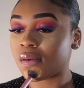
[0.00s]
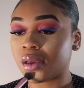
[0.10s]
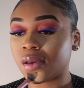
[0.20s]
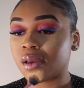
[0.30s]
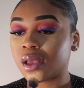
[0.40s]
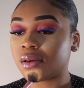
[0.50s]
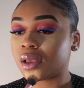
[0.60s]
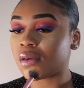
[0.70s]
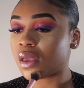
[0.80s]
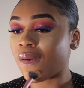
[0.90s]
I'm just
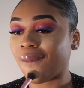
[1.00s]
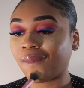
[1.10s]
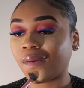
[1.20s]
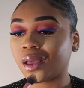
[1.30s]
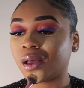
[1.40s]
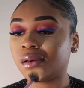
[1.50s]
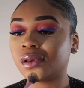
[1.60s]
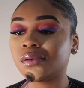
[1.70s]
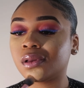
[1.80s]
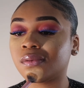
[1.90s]
doing this right now to
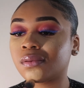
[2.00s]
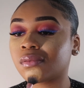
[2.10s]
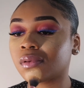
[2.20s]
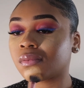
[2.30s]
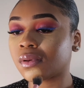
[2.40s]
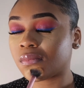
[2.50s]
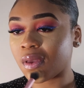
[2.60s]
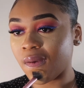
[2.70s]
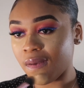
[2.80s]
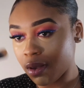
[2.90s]
distribute the
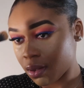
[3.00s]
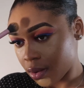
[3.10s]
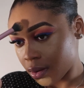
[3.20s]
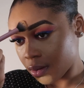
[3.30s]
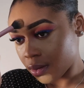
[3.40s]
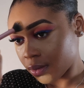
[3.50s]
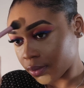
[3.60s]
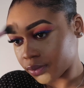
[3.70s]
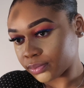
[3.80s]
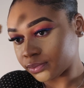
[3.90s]
product, and then
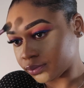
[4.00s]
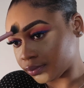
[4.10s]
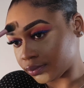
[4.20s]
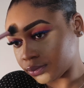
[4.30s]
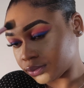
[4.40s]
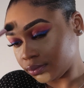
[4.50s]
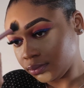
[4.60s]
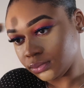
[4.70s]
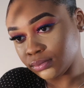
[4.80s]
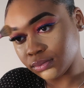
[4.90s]
I'm gonna go back in
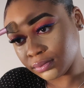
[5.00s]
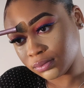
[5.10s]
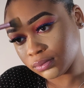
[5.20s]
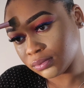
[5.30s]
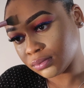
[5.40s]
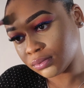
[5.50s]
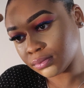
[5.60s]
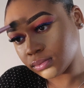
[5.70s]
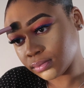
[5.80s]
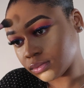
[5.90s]
and fully
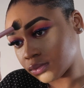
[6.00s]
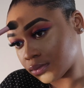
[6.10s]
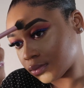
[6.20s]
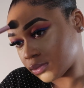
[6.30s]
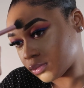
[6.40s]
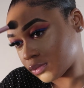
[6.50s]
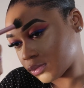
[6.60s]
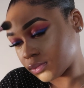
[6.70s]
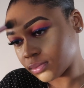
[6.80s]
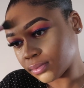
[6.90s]
blend my
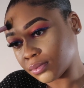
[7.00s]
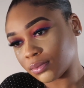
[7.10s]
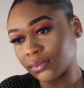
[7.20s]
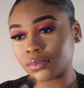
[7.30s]
concealer.